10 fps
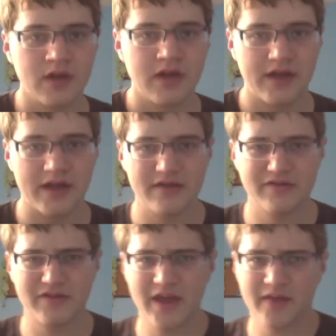Hi guys, today
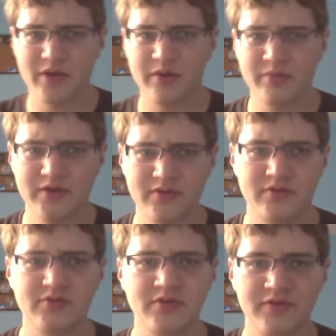I'm going to be doing a
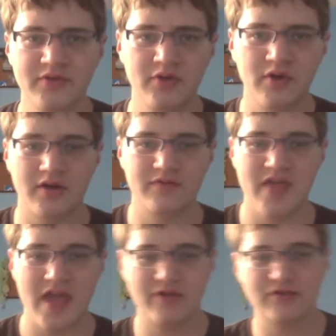review of the
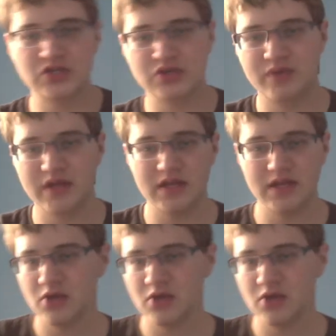SGP Neo